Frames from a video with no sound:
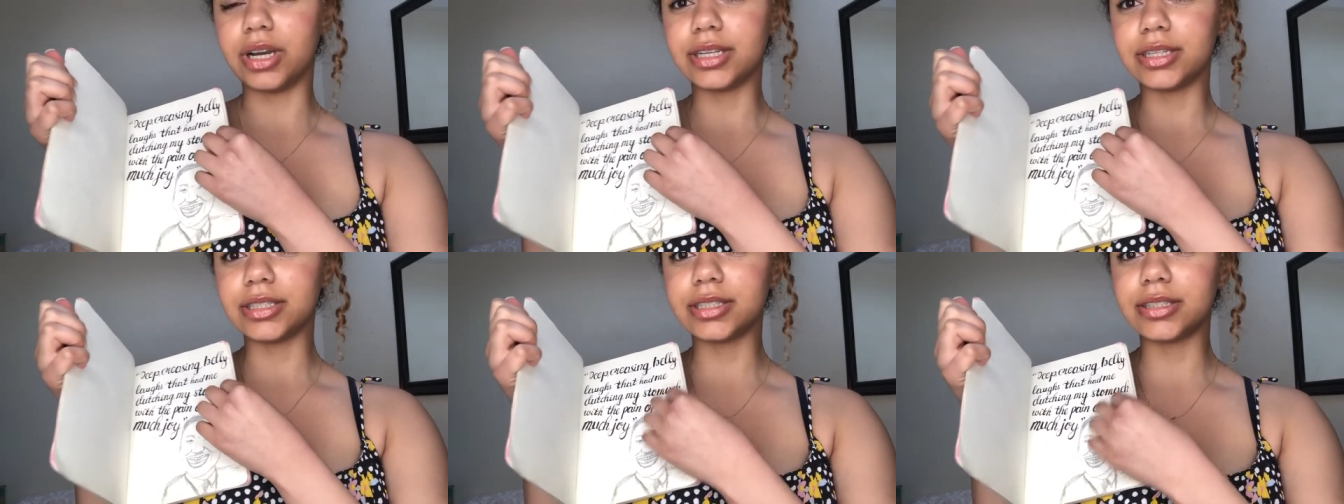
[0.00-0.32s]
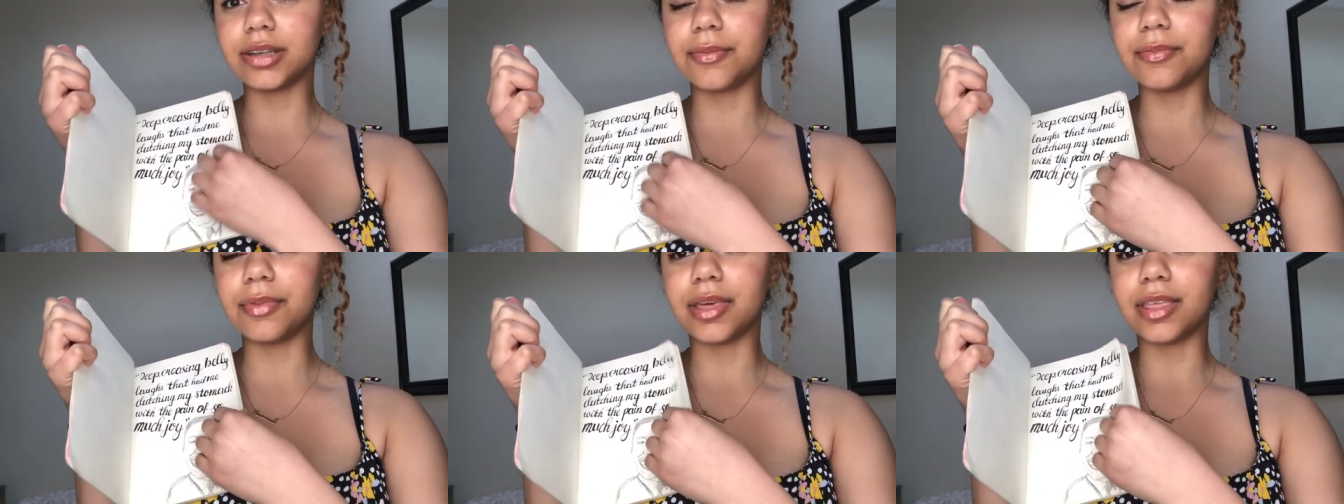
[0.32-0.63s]
it's
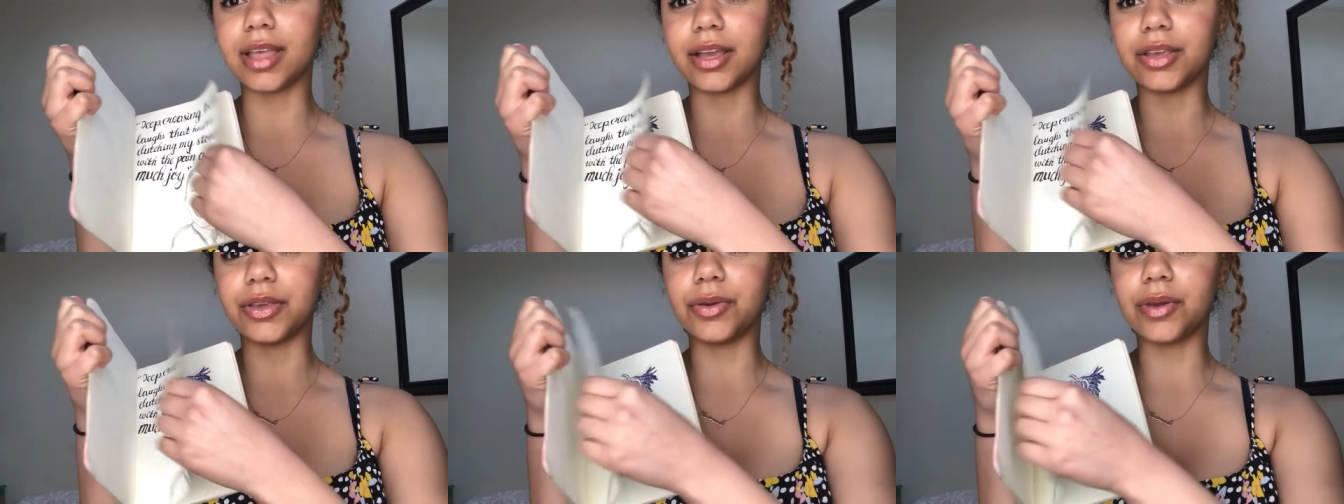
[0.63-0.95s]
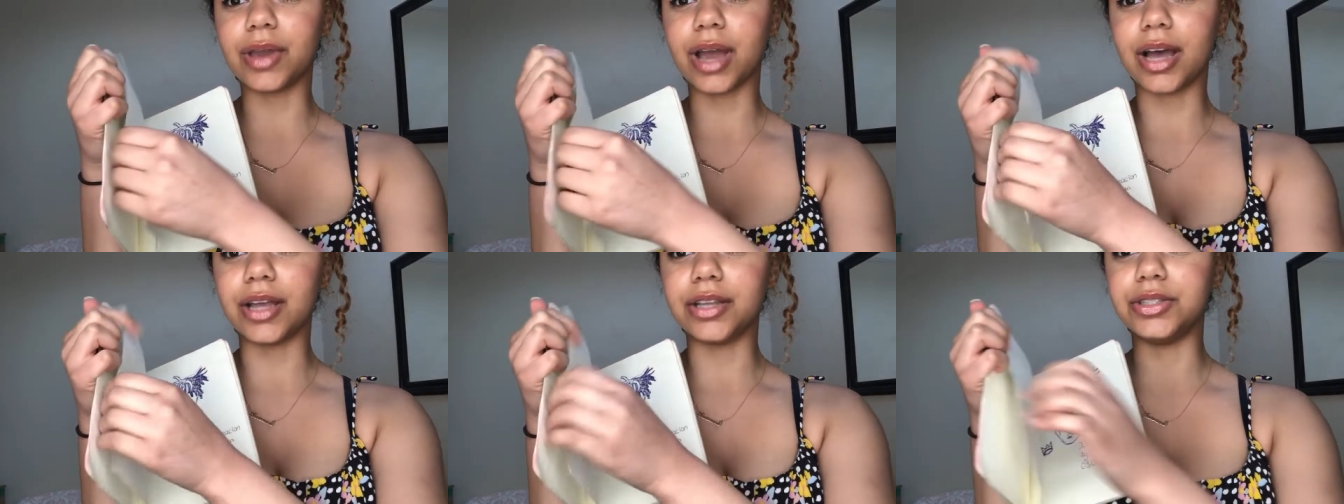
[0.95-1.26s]
something that you
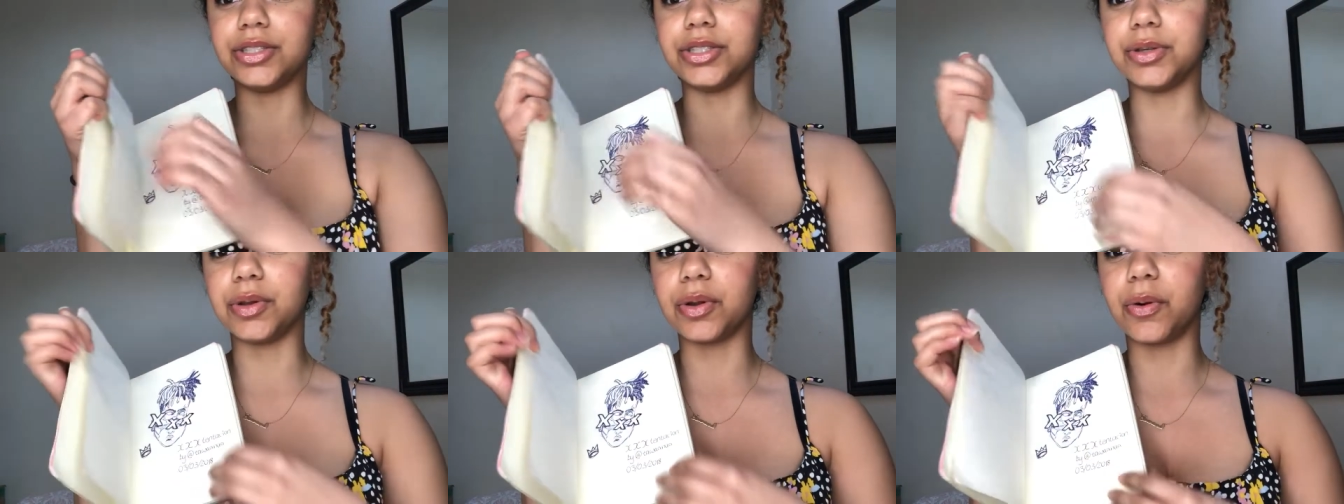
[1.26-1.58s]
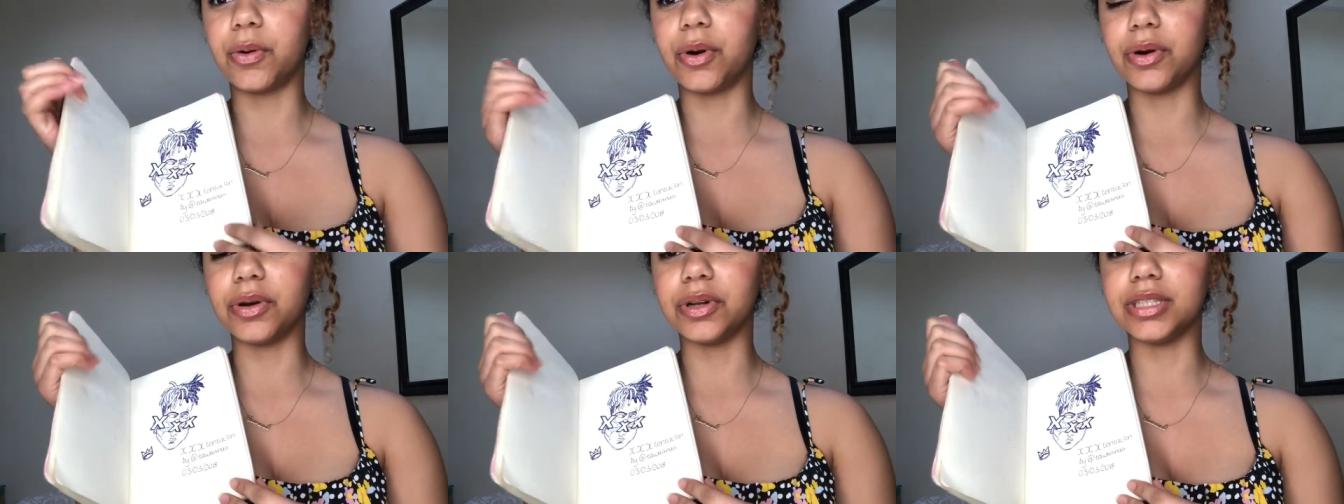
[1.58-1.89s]
can do in
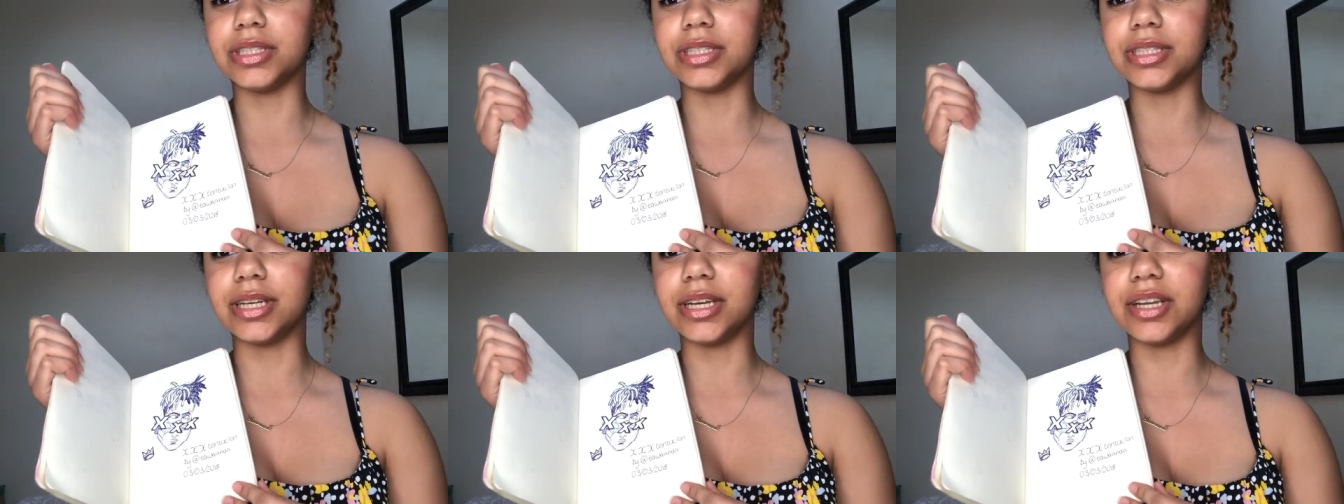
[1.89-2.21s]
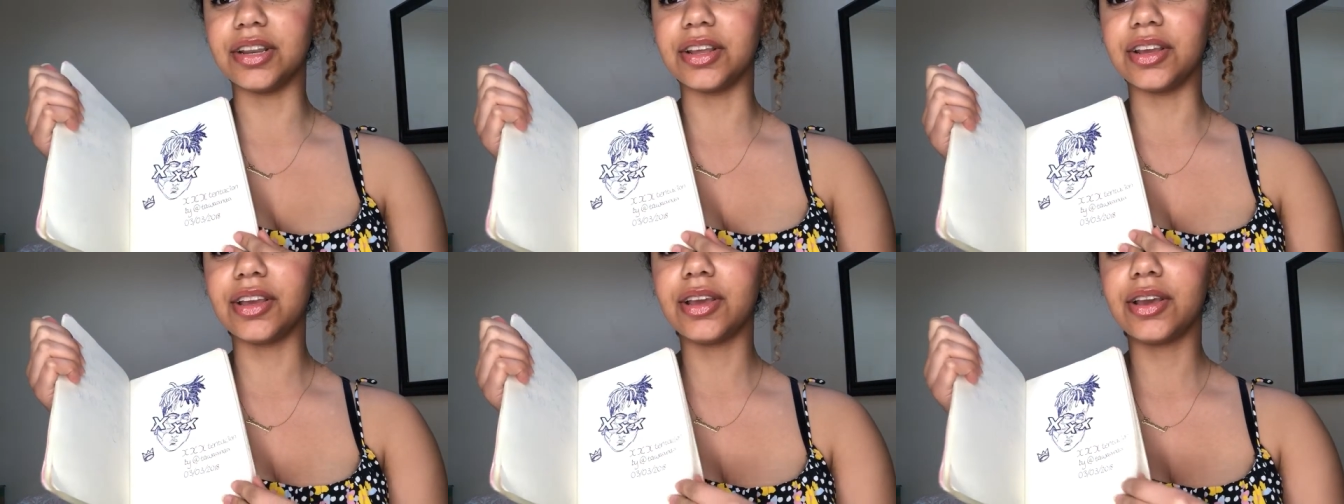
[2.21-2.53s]

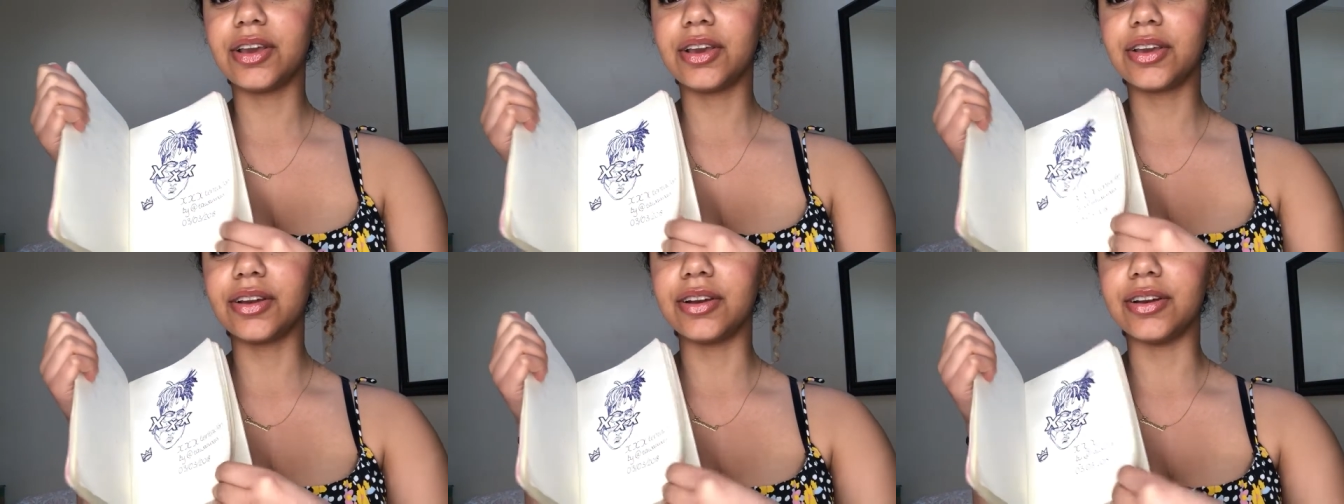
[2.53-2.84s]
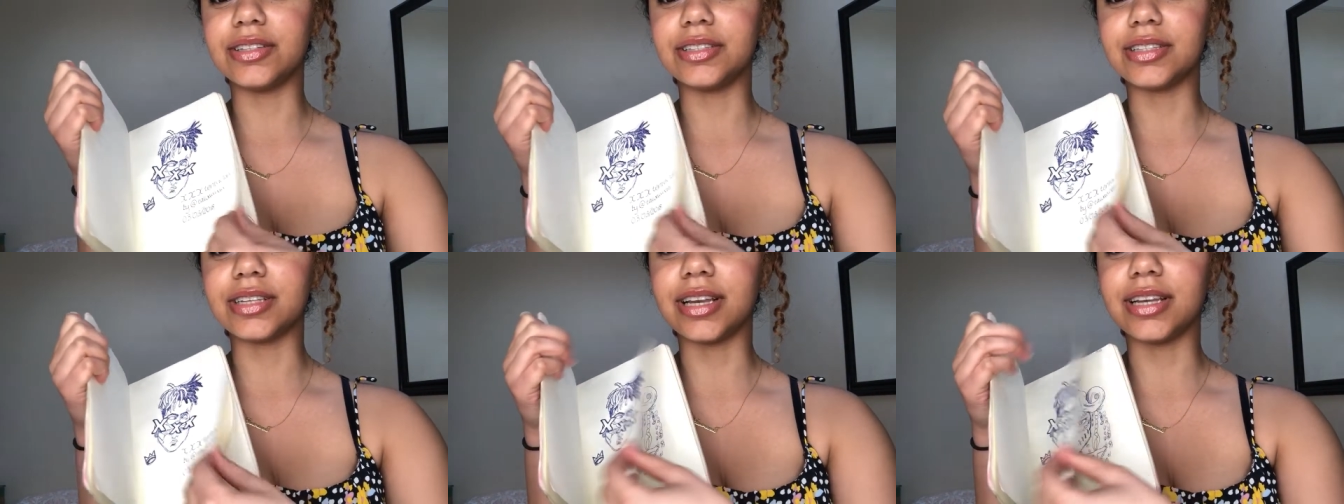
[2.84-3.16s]
quarantine
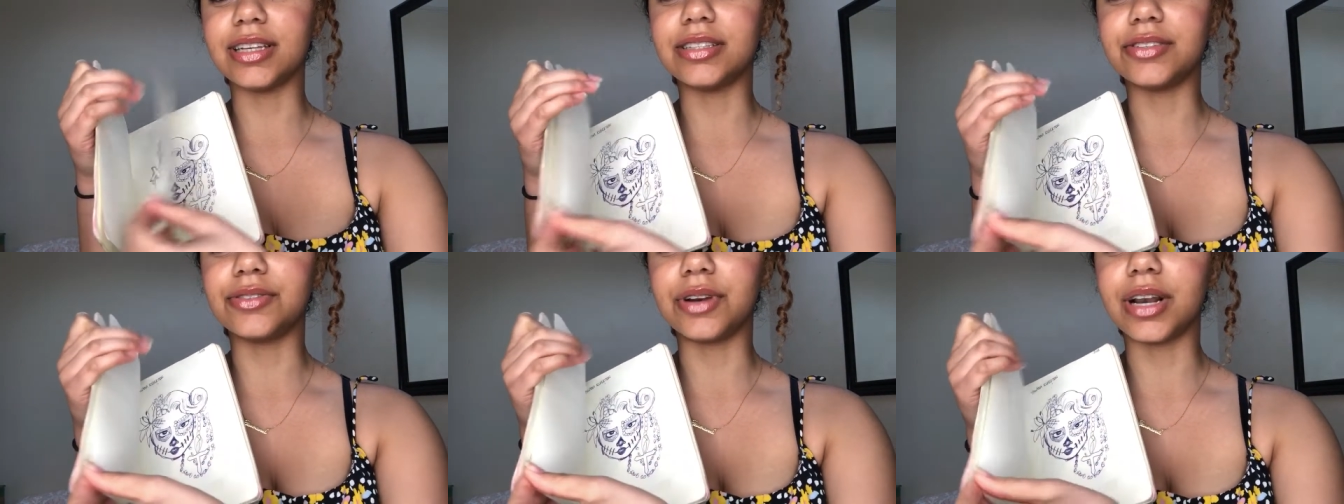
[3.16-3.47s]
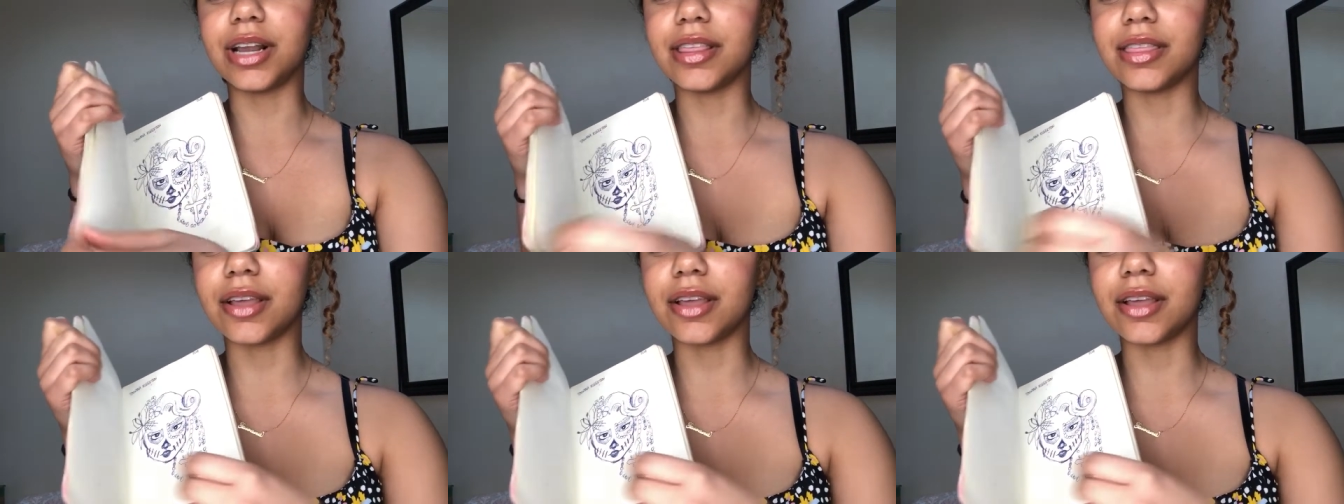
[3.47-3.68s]
because it's really